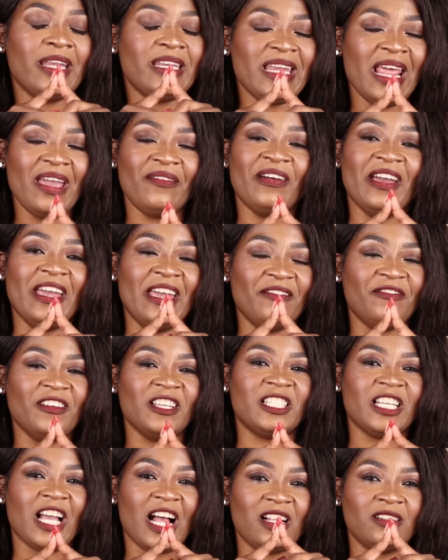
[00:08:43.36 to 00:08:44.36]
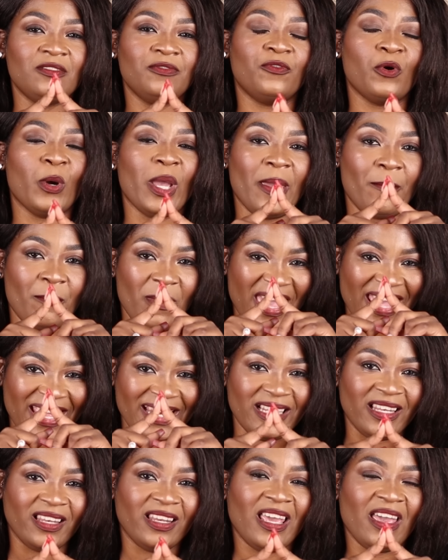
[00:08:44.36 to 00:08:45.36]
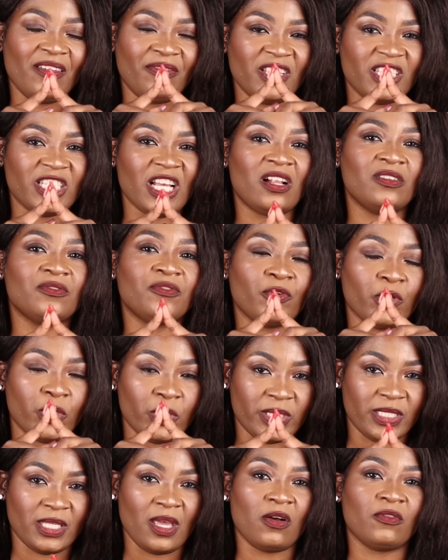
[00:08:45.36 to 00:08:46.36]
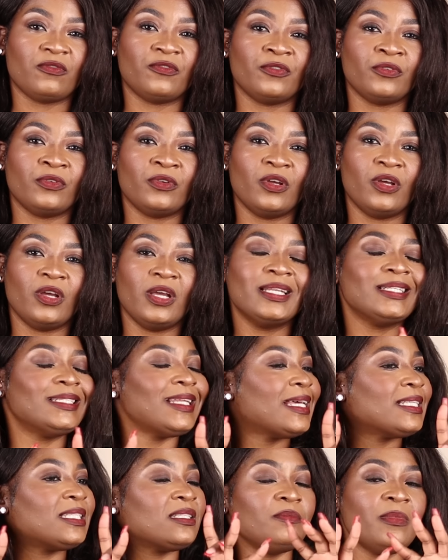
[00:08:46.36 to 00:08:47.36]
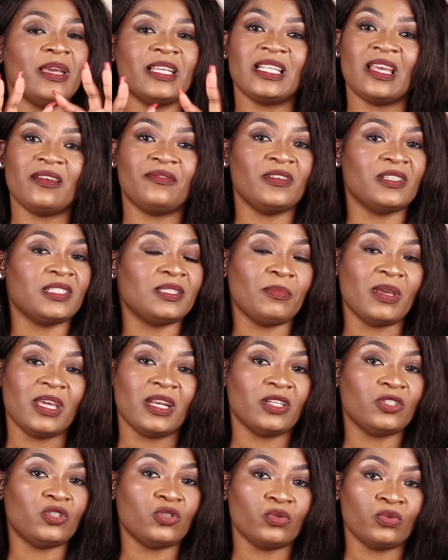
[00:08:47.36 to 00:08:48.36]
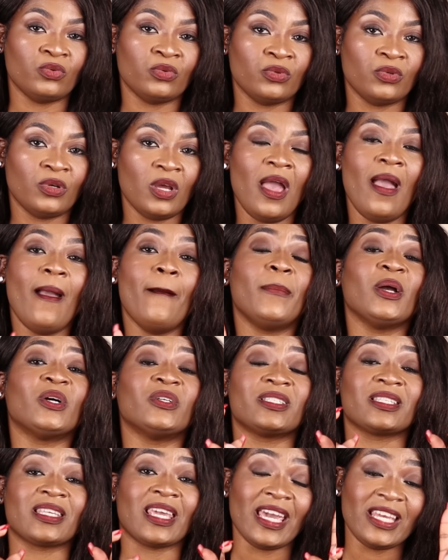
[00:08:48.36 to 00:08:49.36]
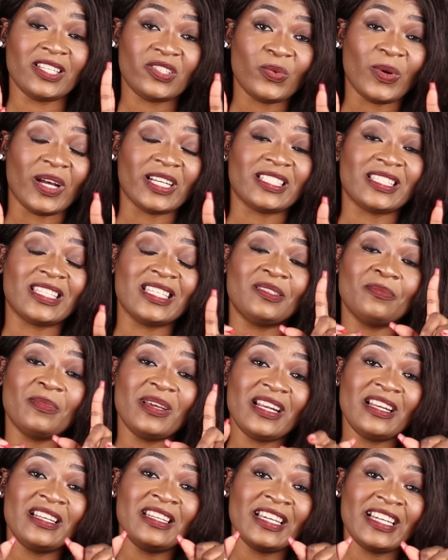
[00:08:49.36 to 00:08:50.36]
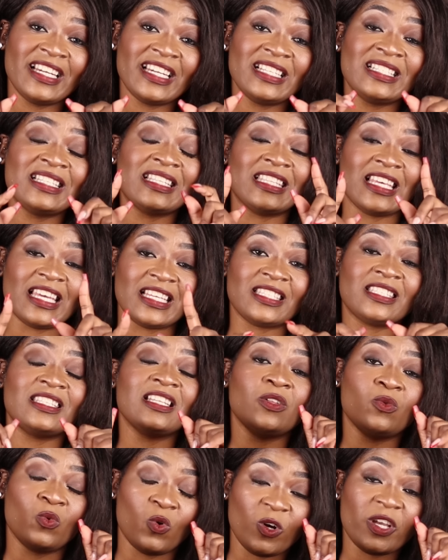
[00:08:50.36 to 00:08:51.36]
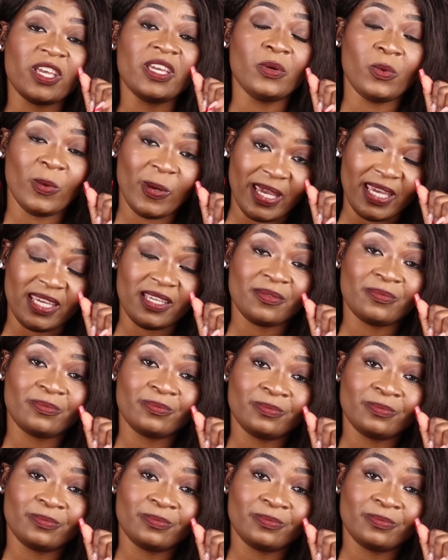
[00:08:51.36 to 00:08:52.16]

Never have a child for a man. Have a child for yourself. Doesn't matter if he's married you. Because guess what? These married niggas, they're still walking away.